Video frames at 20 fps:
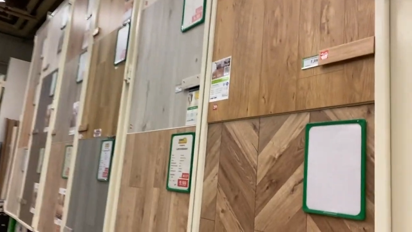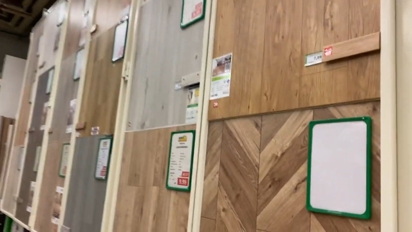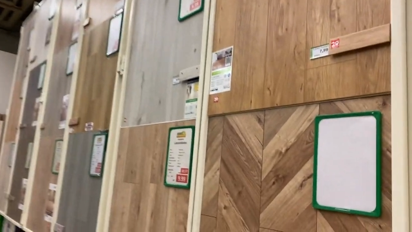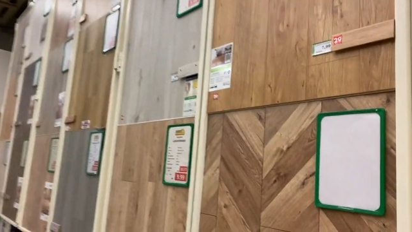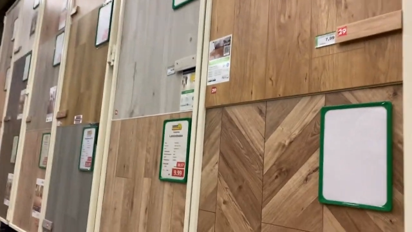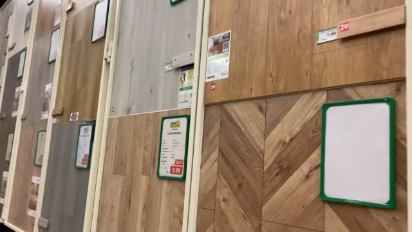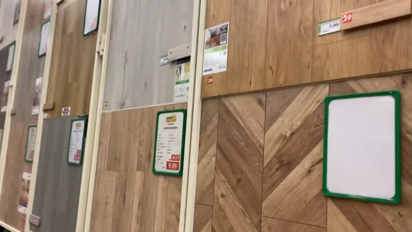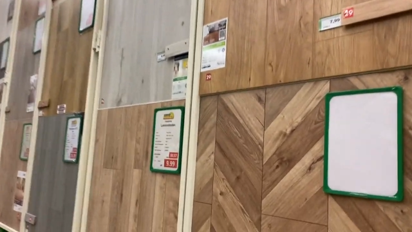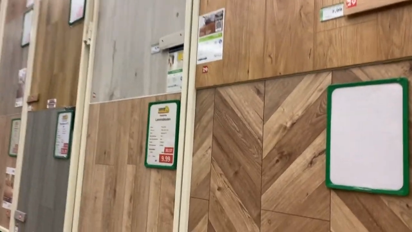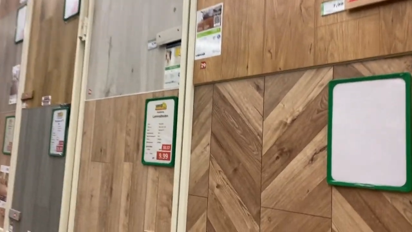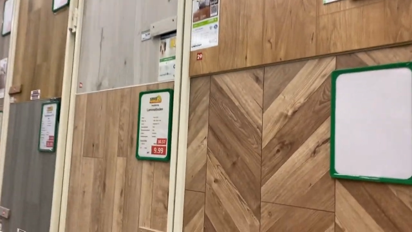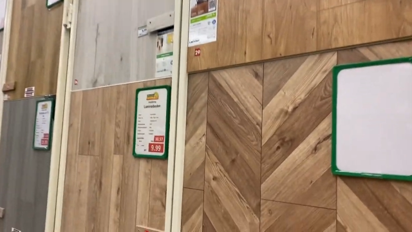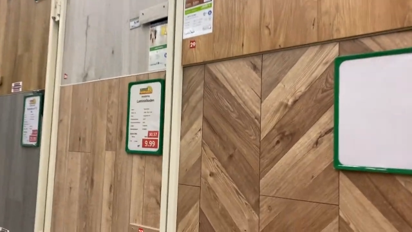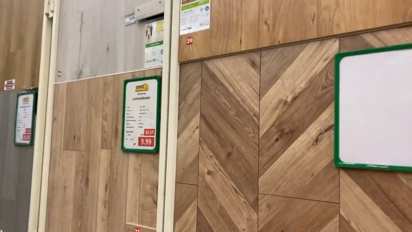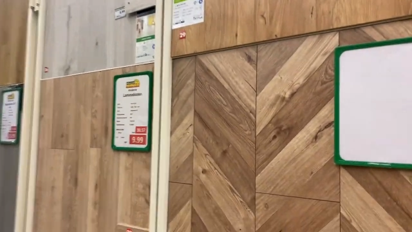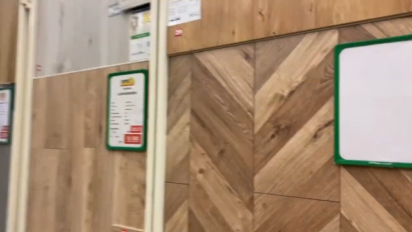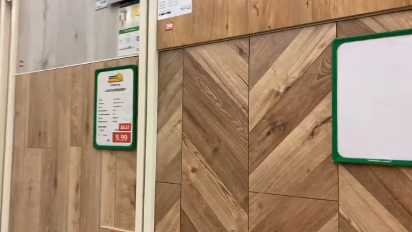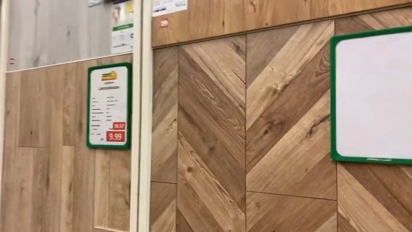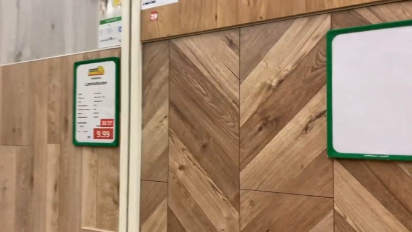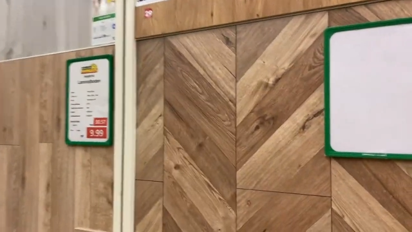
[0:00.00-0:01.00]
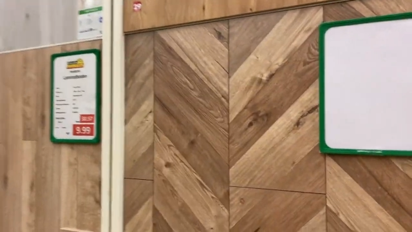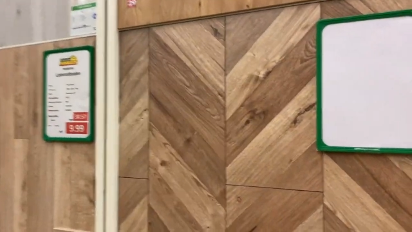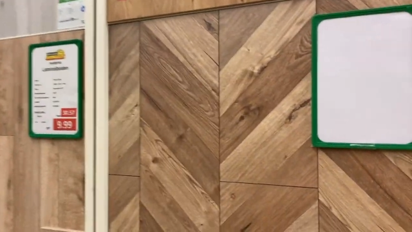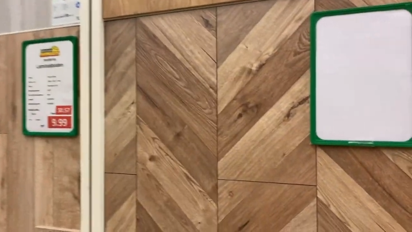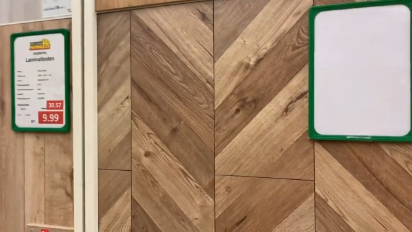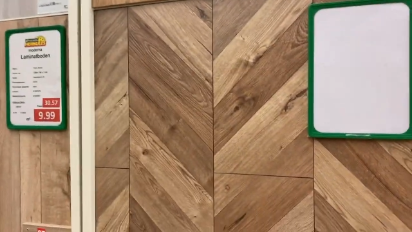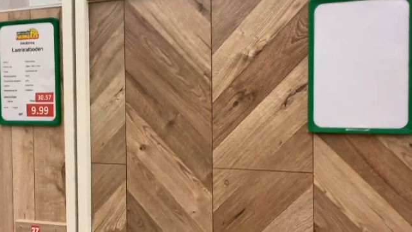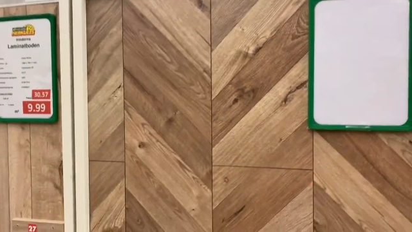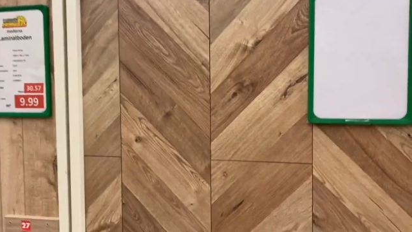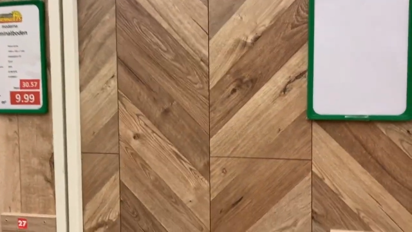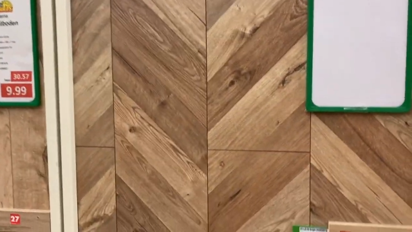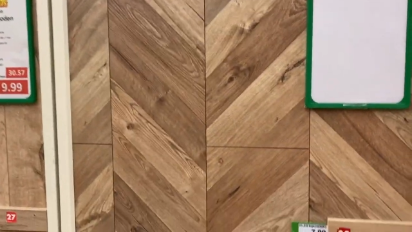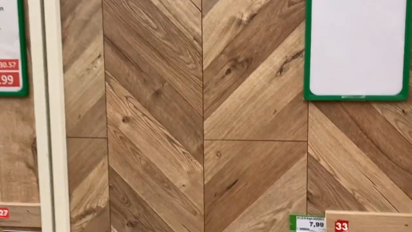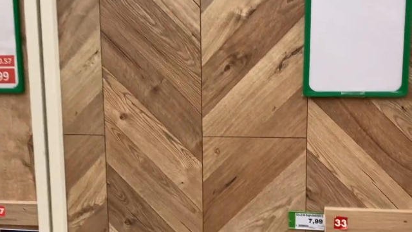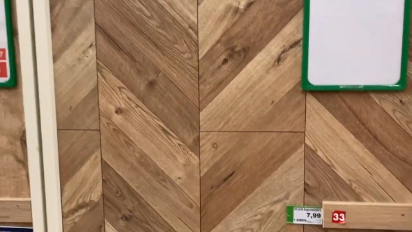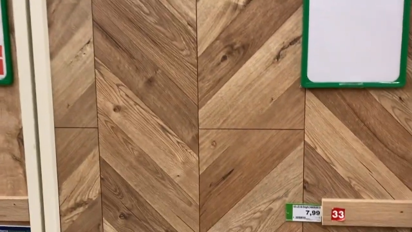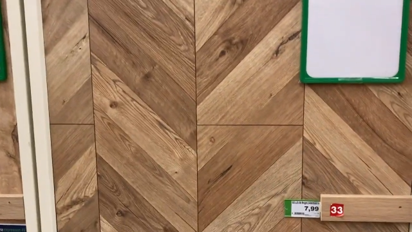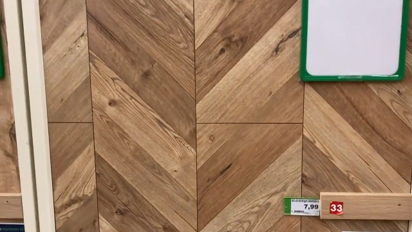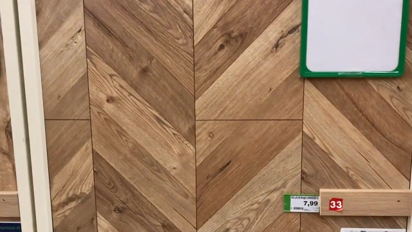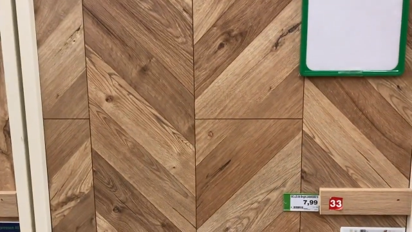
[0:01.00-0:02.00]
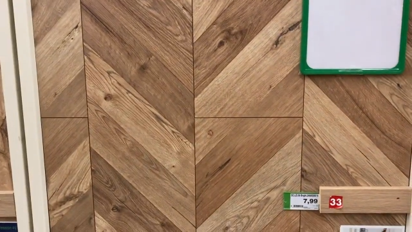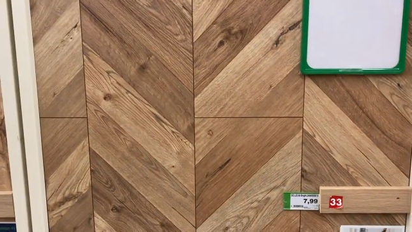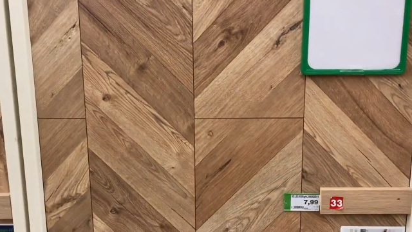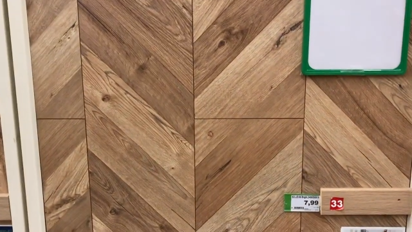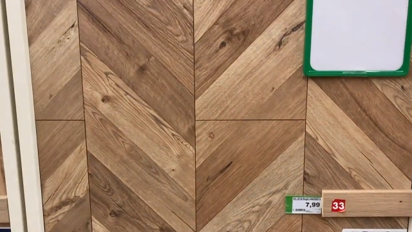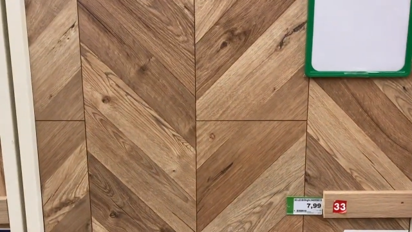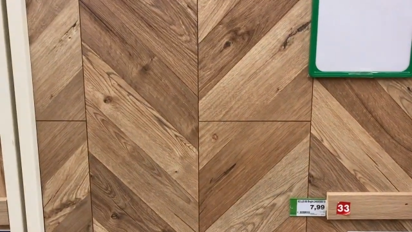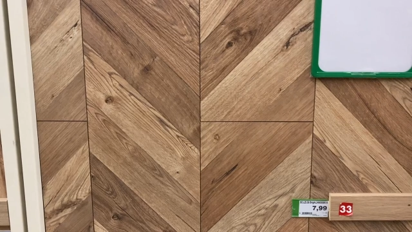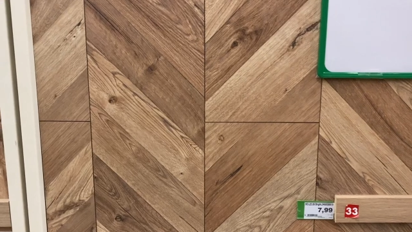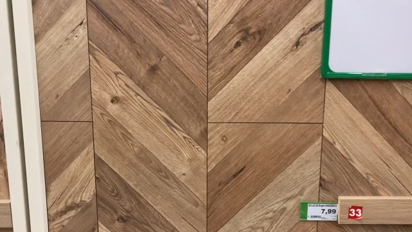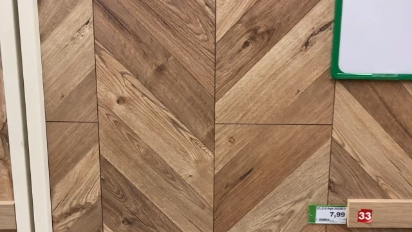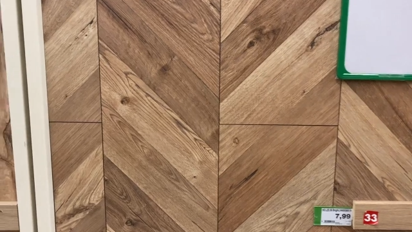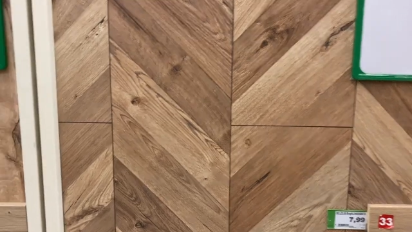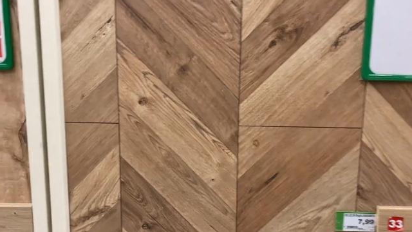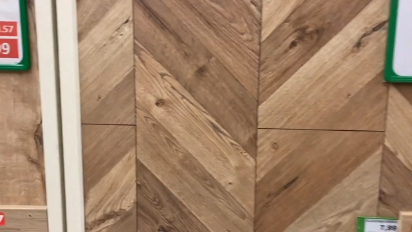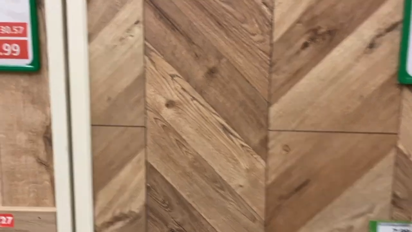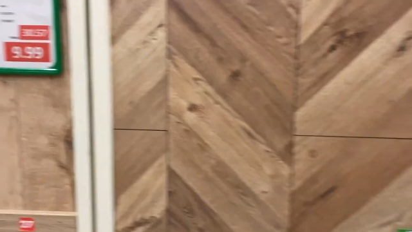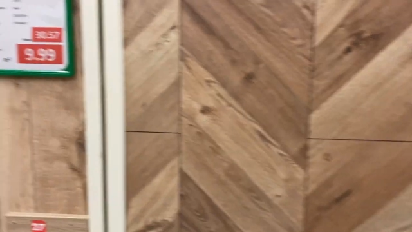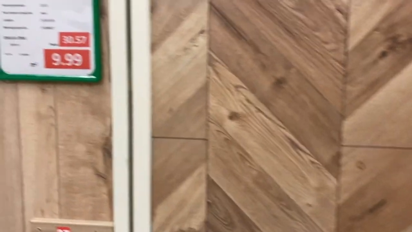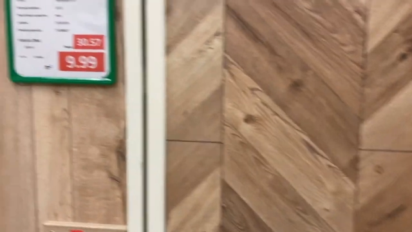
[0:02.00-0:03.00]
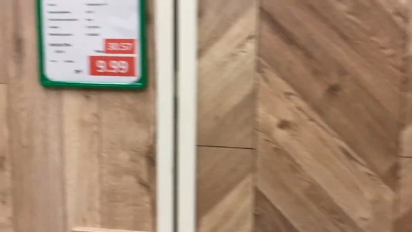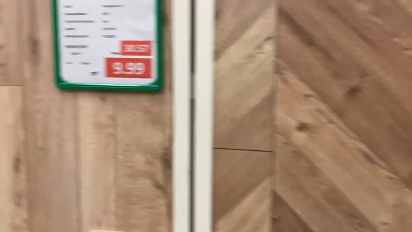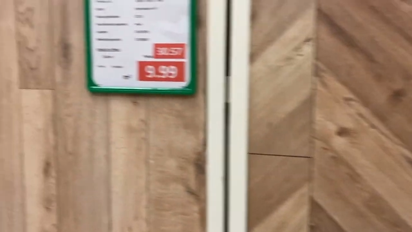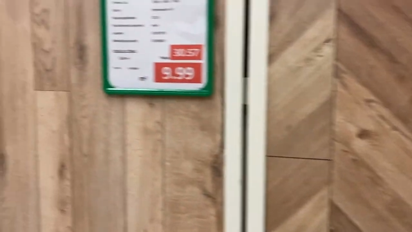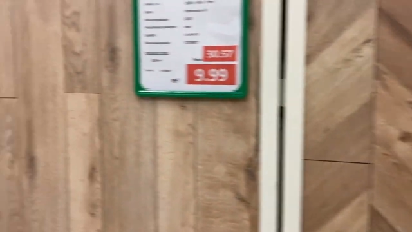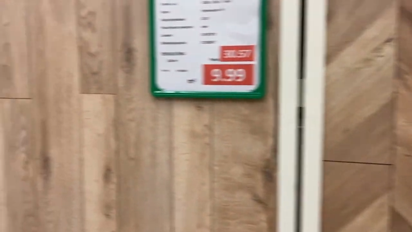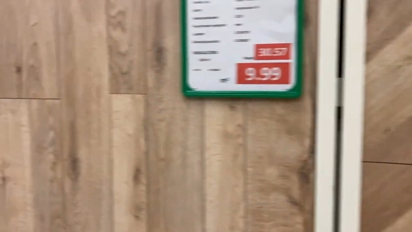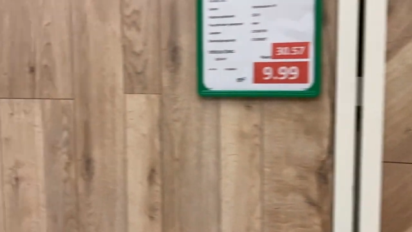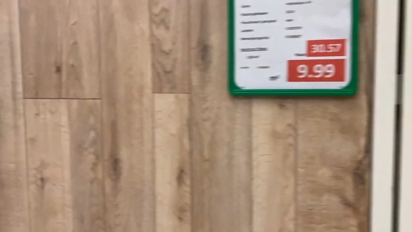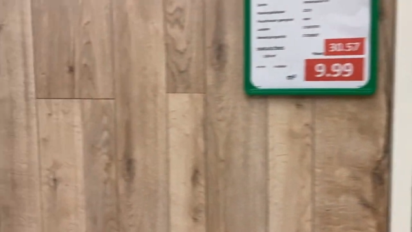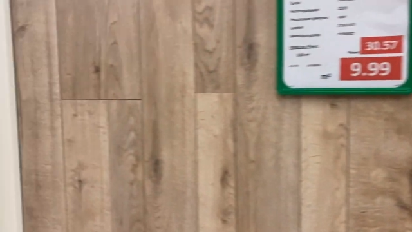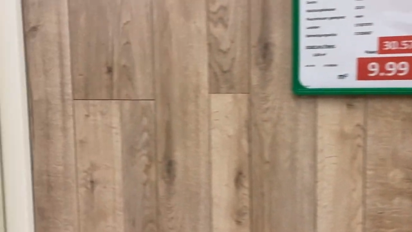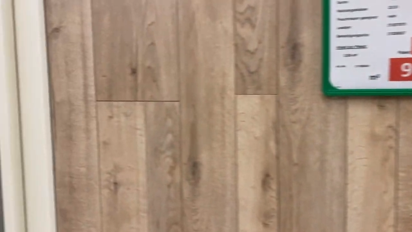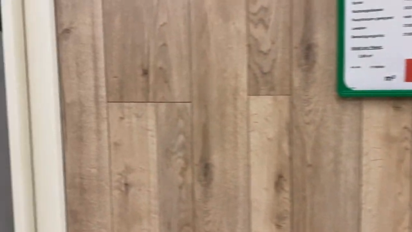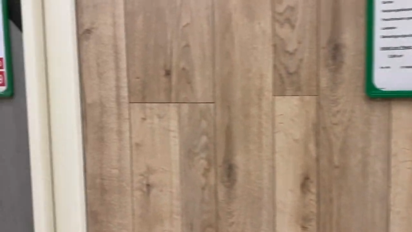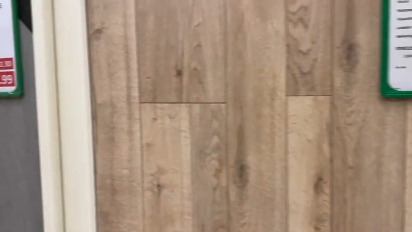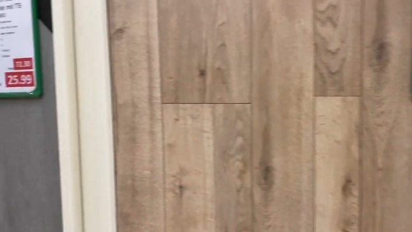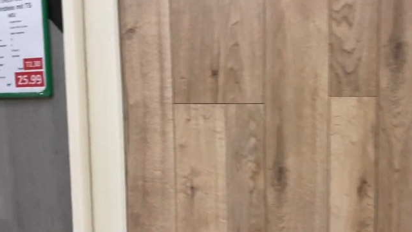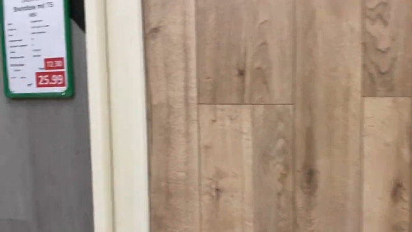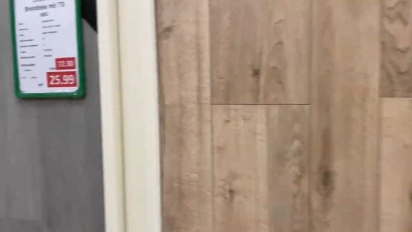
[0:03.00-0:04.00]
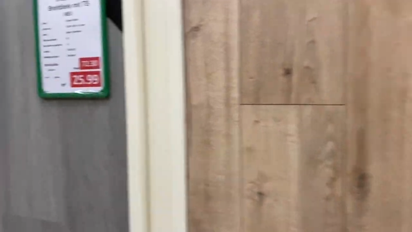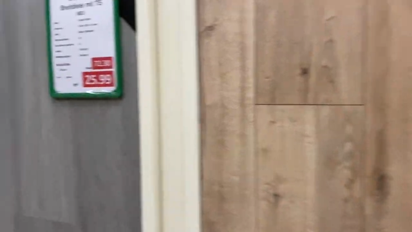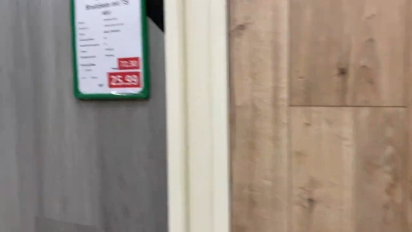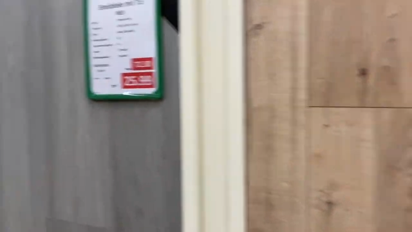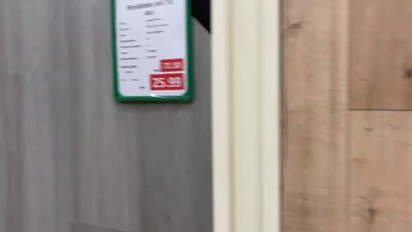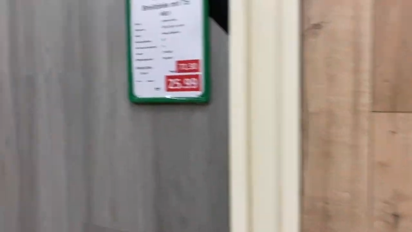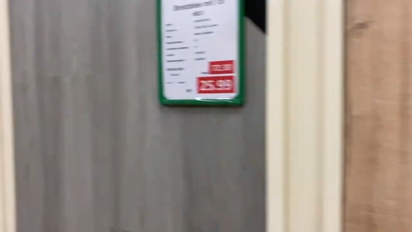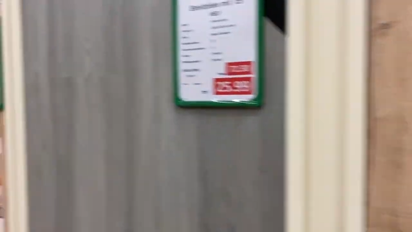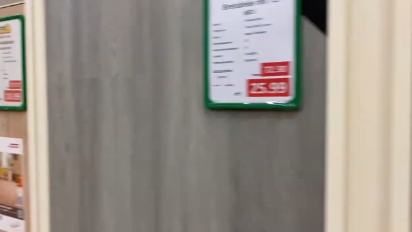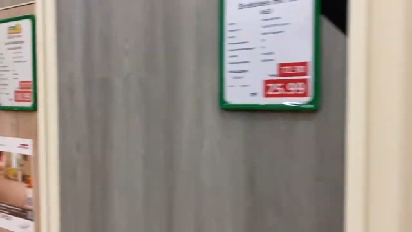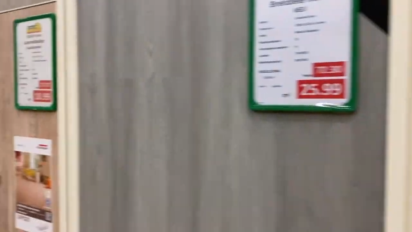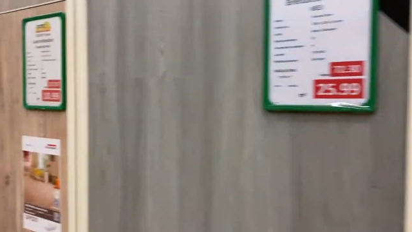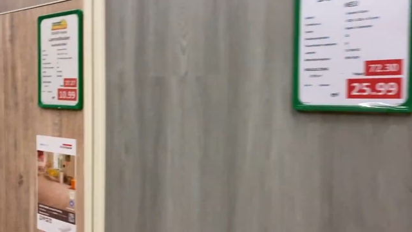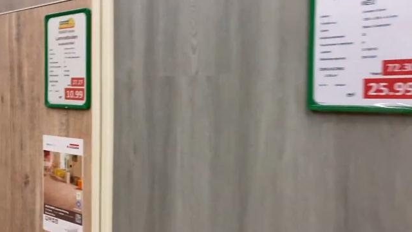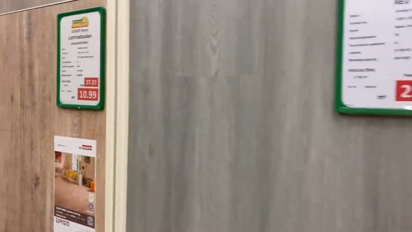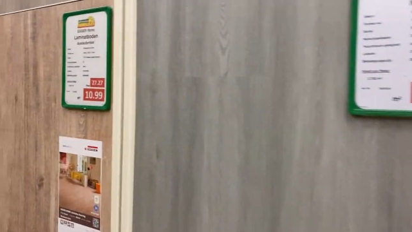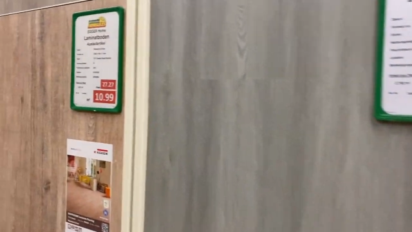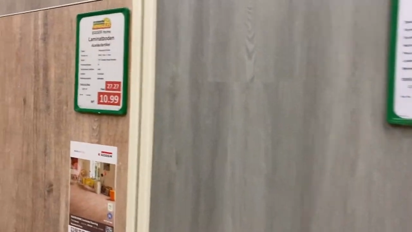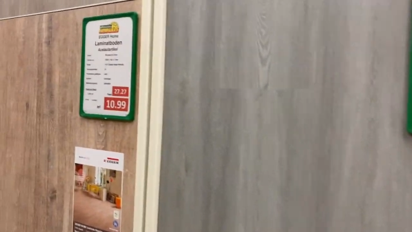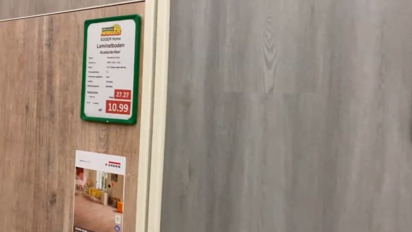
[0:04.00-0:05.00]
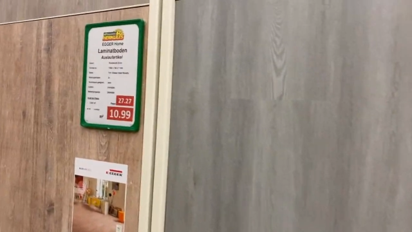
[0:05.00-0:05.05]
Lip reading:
Nobody's mouth can be seen.